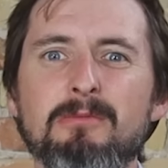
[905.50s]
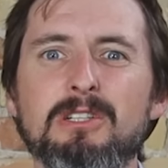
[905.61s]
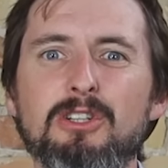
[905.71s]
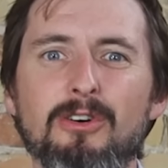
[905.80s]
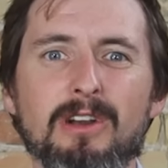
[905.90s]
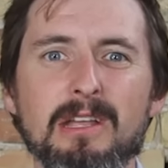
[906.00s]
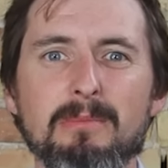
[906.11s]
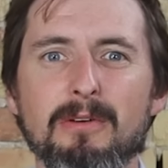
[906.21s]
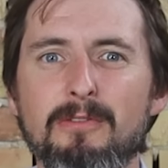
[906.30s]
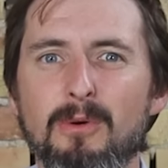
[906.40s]
to maturity
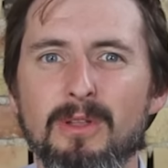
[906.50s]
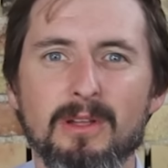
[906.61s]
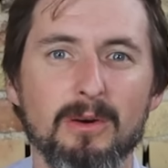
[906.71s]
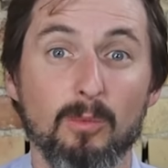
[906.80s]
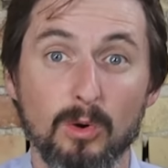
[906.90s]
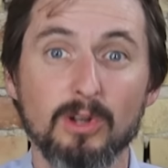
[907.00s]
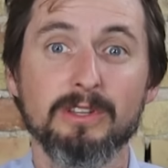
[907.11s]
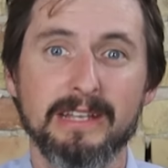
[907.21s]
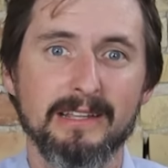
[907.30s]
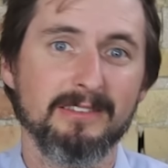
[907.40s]
before the
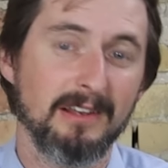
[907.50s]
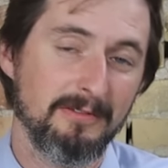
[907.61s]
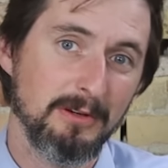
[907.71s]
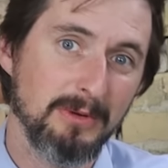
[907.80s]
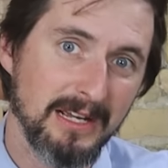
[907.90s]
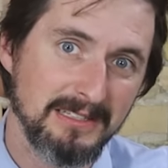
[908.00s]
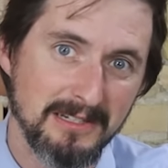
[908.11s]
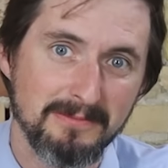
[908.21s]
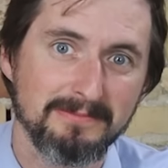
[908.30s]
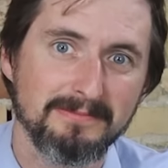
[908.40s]
world ends in a few days.